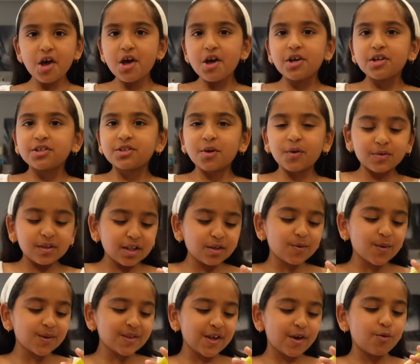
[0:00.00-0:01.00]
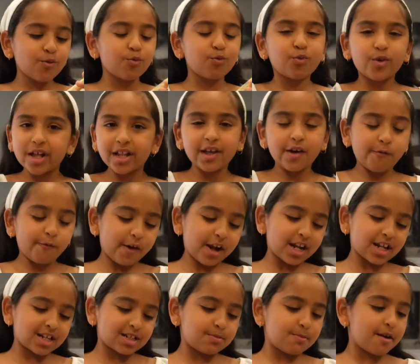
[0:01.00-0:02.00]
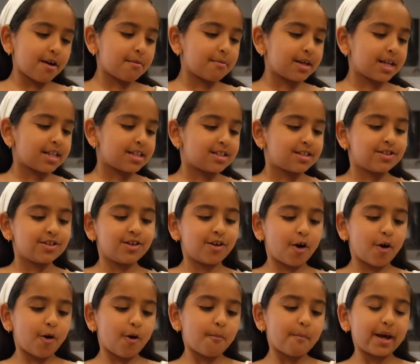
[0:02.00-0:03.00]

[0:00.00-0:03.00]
So this was a really fun experiment, you know,